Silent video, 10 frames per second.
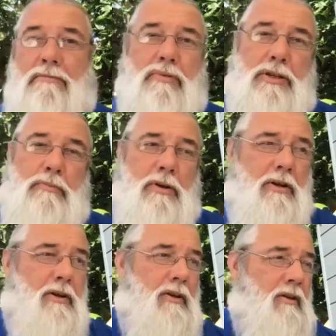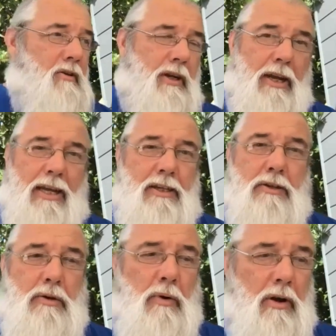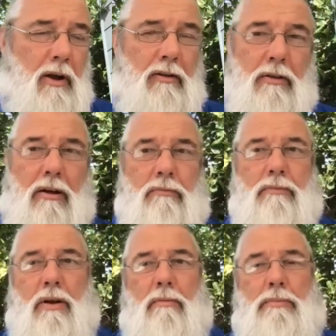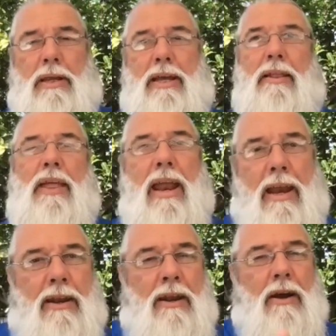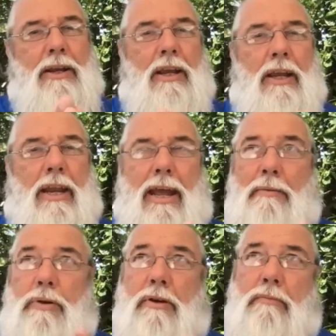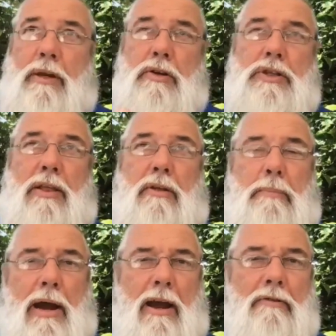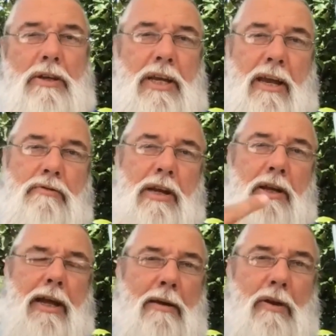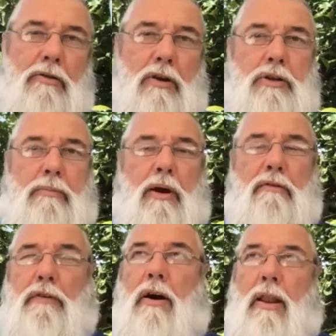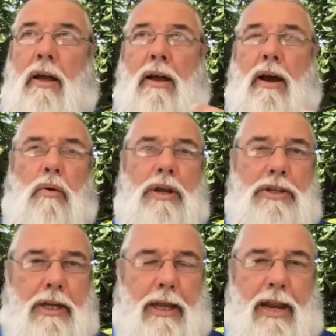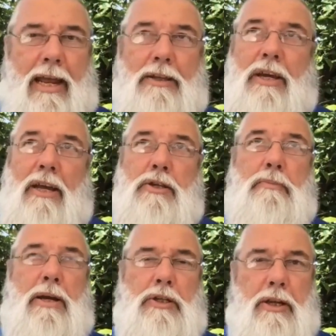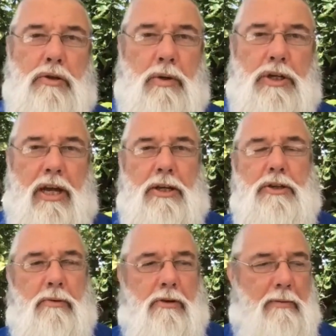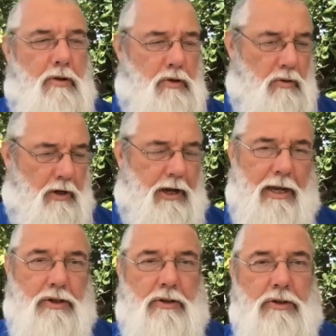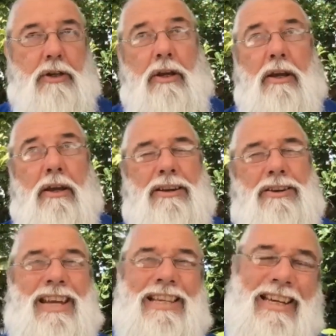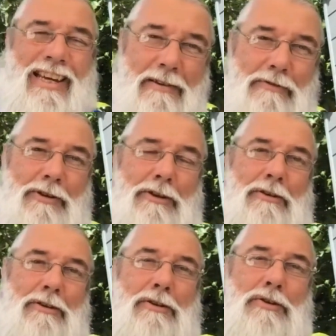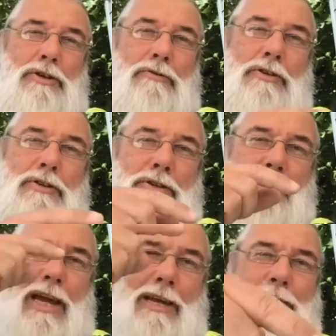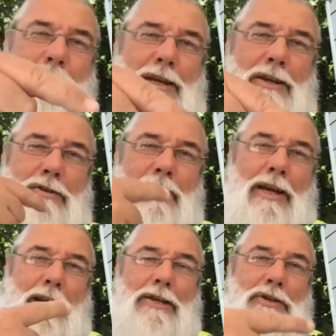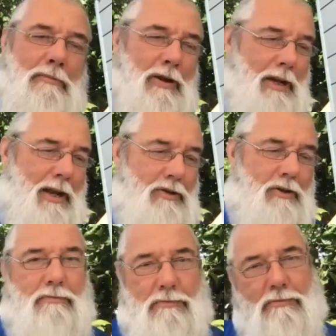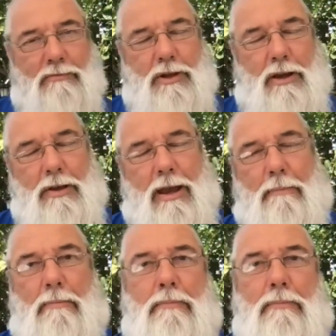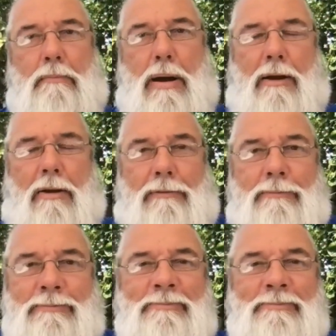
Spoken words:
Brisbane and you're connected to one, I'll be there. And then I can connect with them because then the power is, hey Rick, I came across your profile. I wanted to connect, especially as we share some great mutual connections. Because that's a given. Because you're a second tier, you're a connection of my connection. So yeah, bang on.